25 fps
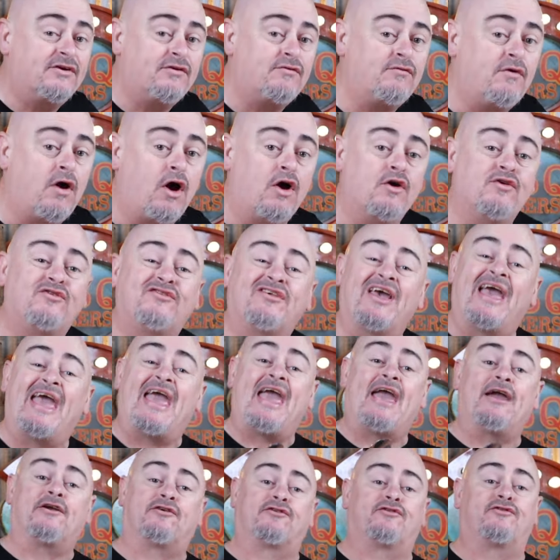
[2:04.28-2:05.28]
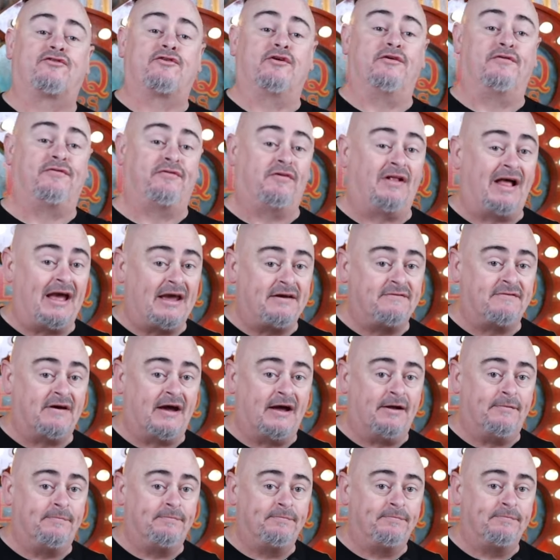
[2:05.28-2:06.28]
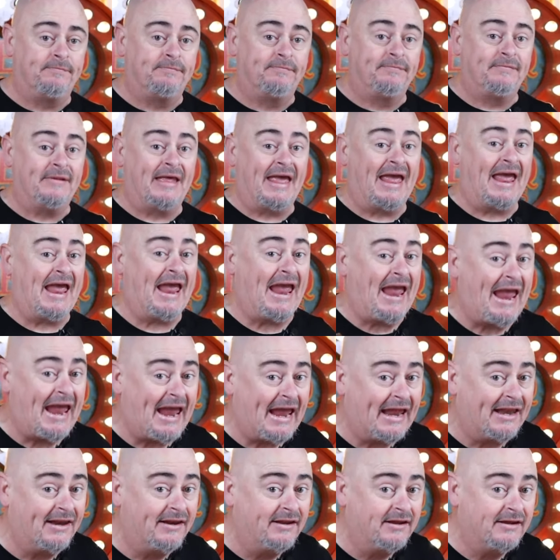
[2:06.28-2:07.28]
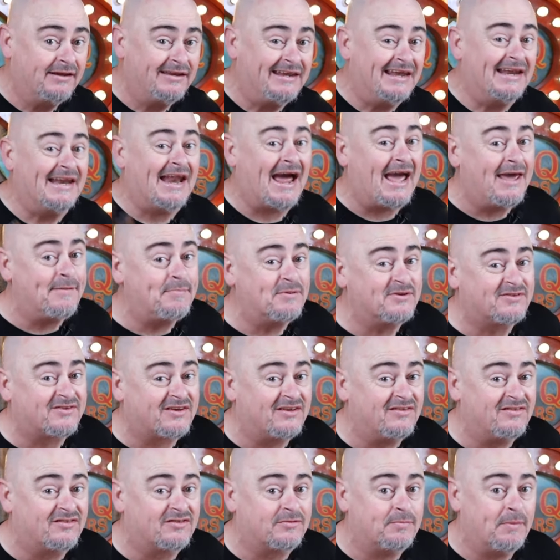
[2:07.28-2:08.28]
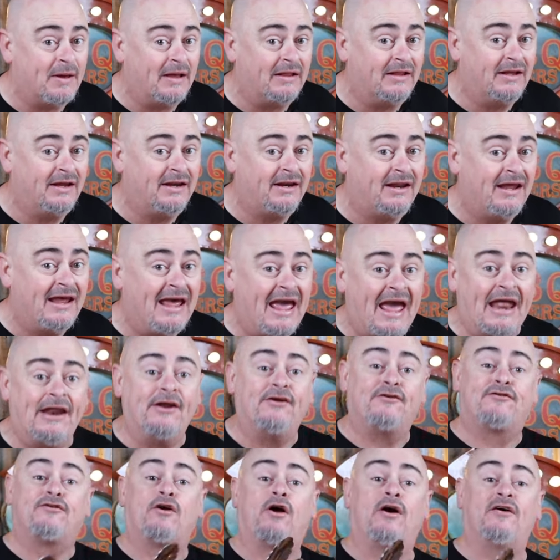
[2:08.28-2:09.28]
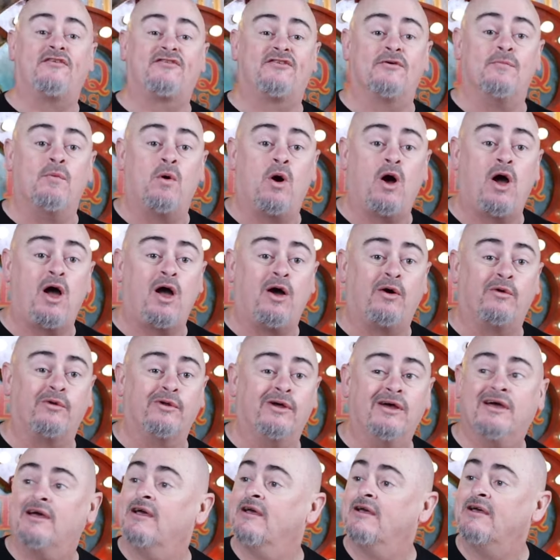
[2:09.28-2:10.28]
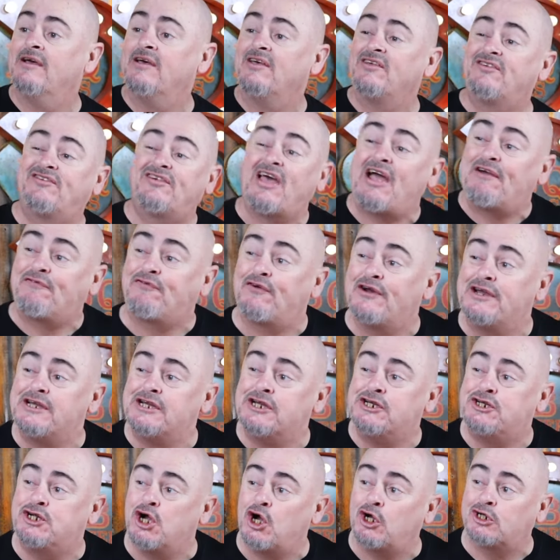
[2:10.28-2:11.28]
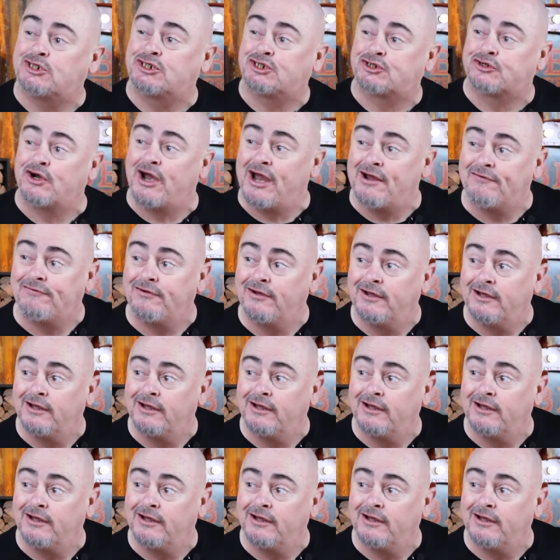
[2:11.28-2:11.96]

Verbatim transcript: the roast extra flavour and your neighbours can smell it and it drives them wild. Suffering your jocks, Trev.